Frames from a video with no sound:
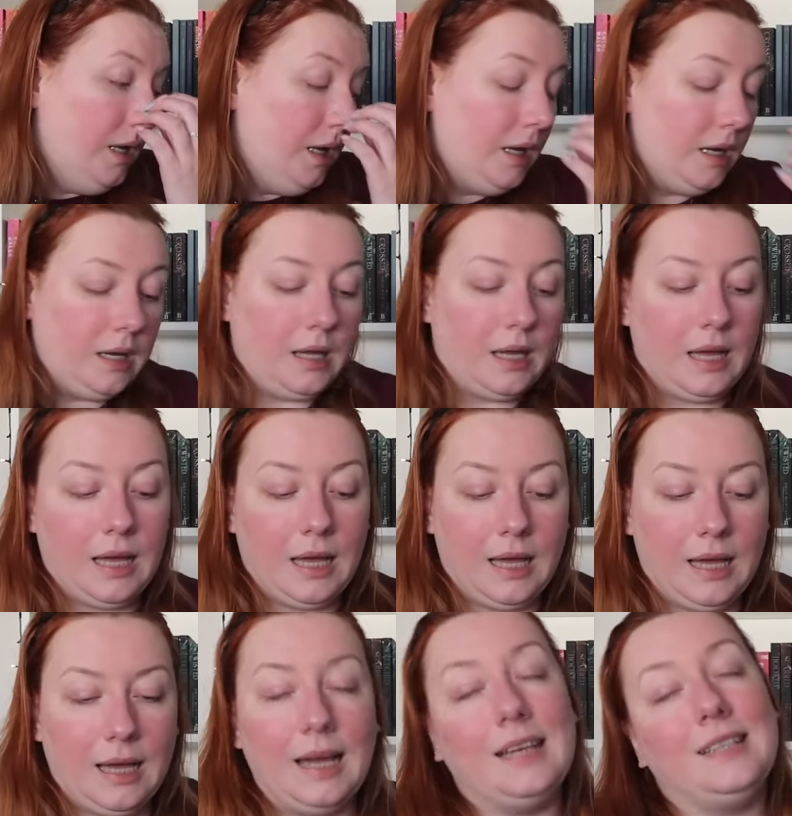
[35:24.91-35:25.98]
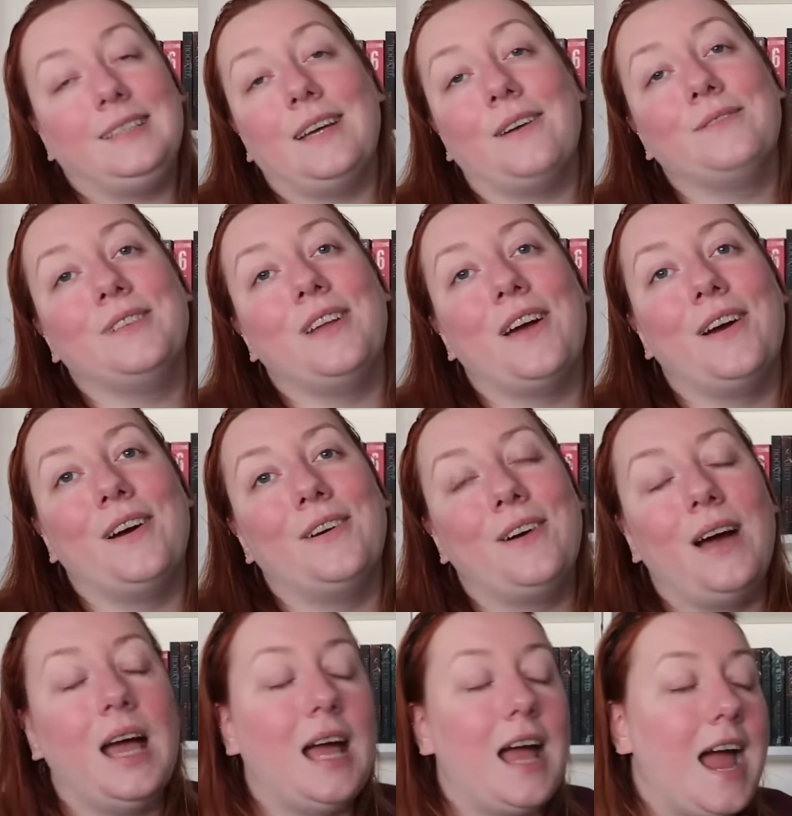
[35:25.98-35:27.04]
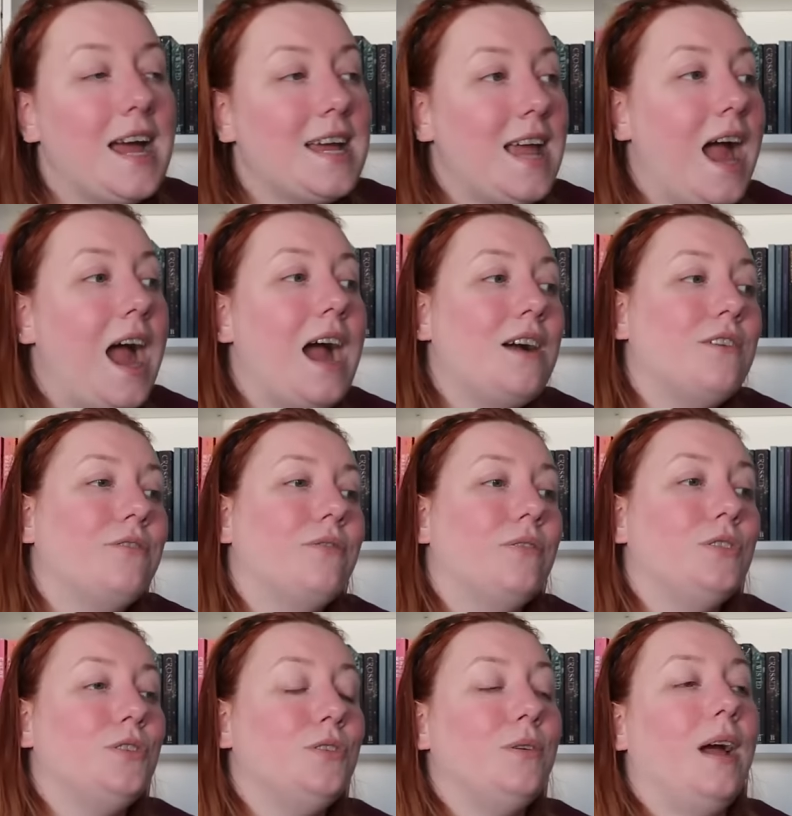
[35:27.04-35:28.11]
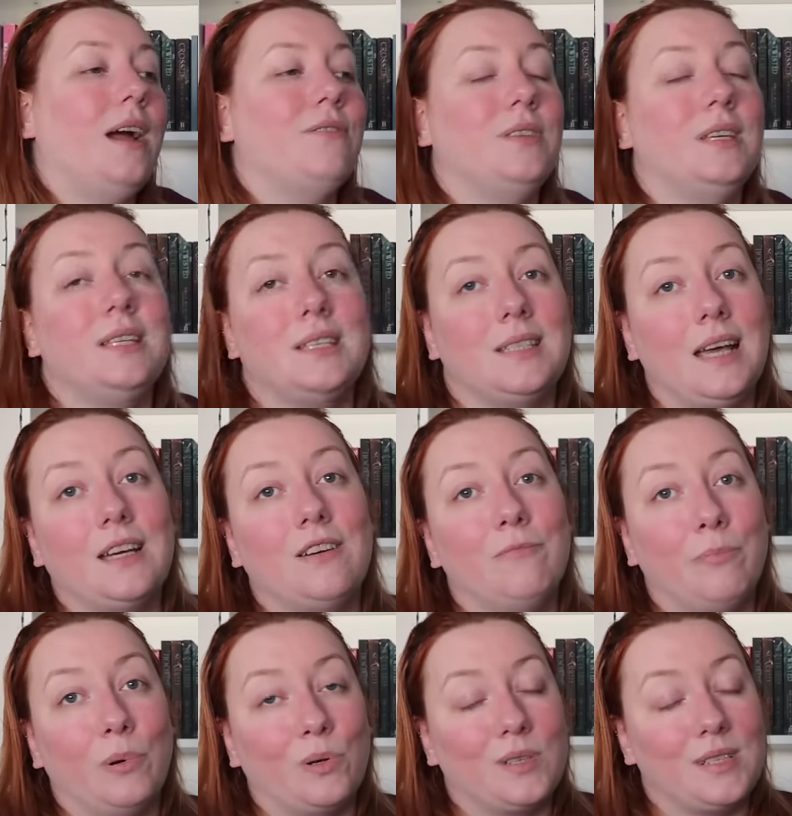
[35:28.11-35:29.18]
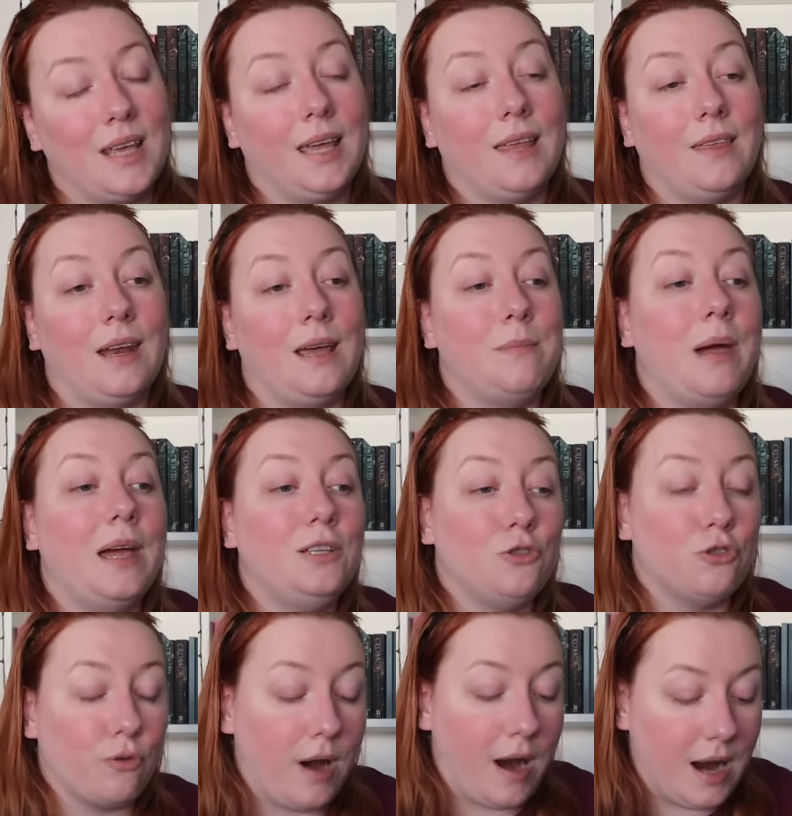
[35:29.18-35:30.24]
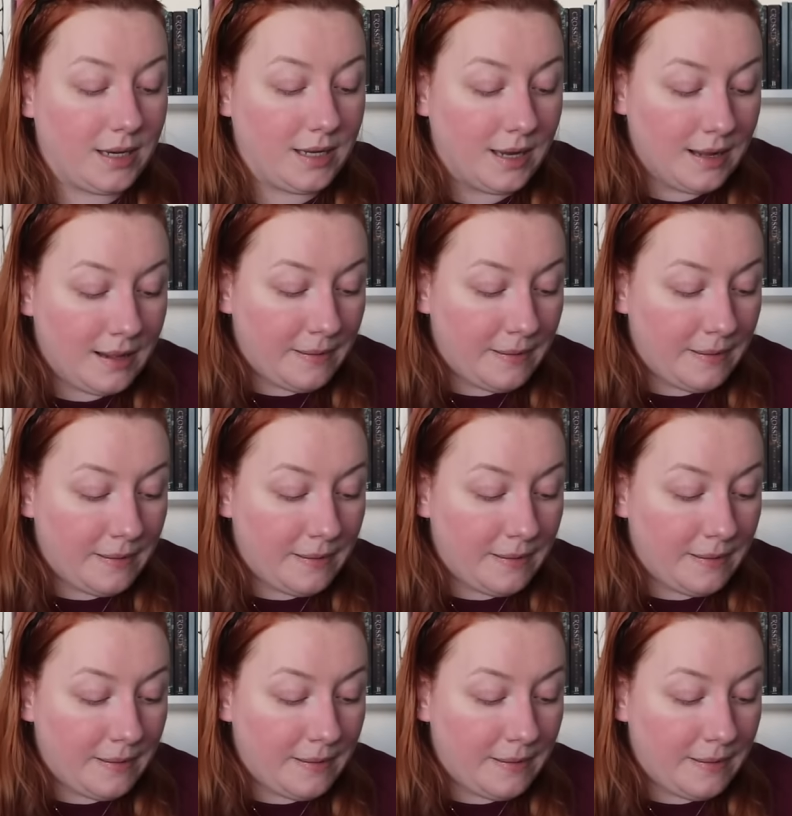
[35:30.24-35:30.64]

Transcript: uh, I don't know. I have do have this stack of books here that I might try.